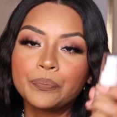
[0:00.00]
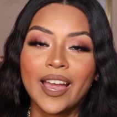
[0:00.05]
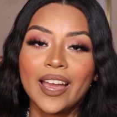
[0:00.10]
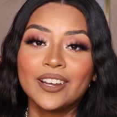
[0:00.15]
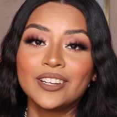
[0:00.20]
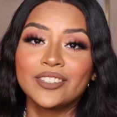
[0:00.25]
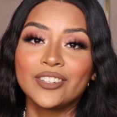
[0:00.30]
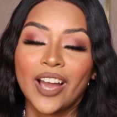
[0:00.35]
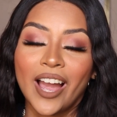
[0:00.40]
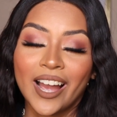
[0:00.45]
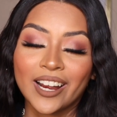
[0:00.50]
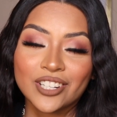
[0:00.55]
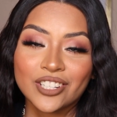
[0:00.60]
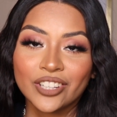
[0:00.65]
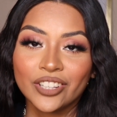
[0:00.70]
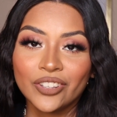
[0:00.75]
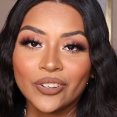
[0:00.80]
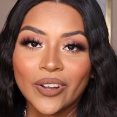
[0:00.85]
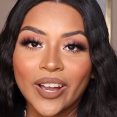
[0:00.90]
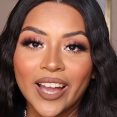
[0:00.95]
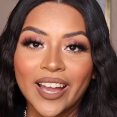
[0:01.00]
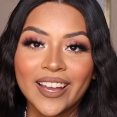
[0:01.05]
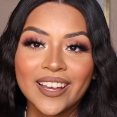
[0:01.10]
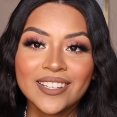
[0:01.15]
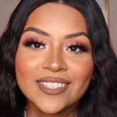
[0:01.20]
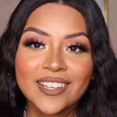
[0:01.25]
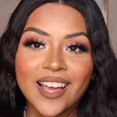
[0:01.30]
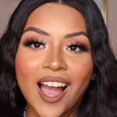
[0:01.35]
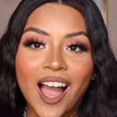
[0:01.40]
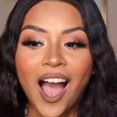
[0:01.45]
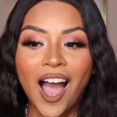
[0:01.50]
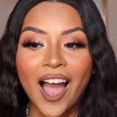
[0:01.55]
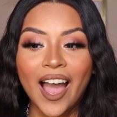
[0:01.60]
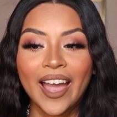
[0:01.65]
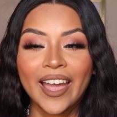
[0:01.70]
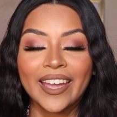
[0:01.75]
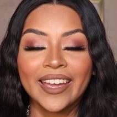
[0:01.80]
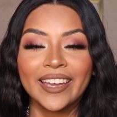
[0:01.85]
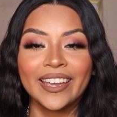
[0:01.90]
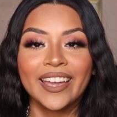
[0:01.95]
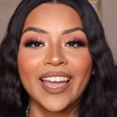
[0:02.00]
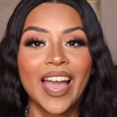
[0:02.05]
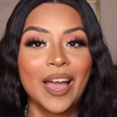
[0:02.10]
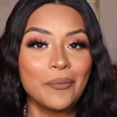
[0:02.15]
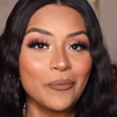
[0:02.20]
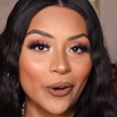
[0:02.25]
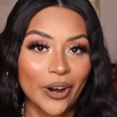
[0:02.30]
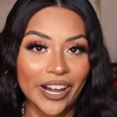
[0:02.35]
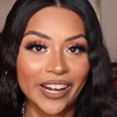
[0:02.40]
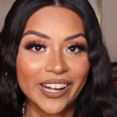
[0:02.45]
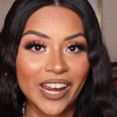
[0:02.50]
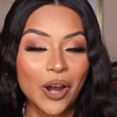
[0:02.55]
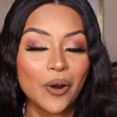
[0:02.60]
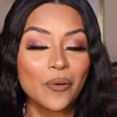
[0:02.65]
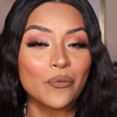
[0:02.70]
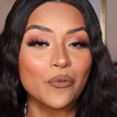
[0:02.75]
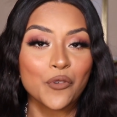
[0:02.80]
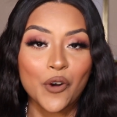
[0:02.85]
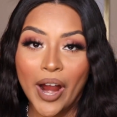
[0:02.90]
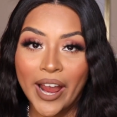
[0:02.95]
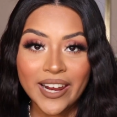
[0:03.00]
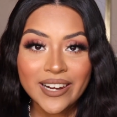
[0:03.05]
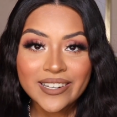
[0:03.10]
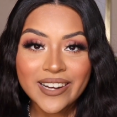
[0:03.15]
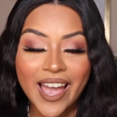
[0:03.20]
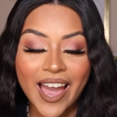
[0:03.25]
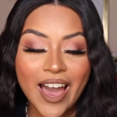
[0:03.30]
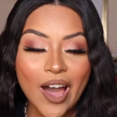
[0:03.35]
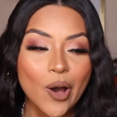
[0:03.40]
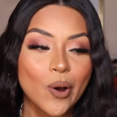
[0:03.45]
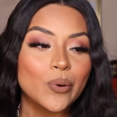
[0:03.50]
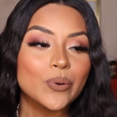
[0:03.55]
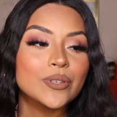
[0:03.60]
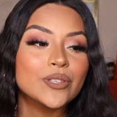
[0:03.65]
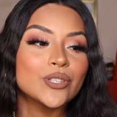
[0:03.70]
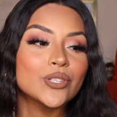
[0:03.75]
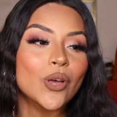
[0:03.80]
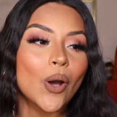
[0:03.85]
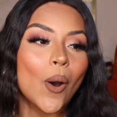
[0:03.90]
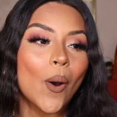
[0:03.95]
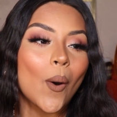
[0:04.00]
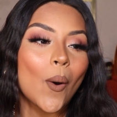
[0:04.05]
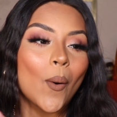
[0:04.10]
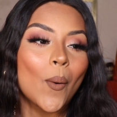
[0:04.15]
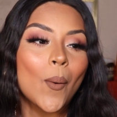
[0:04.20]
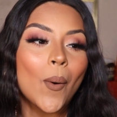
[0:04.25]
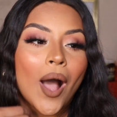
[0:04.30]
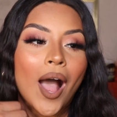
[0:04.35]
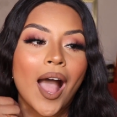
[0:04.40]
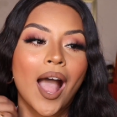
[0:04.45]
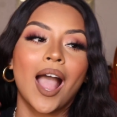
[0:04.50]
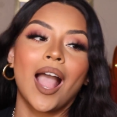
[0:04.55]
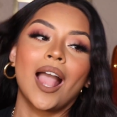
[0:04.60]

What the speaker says: and actually you guys, I am wearing it right now, so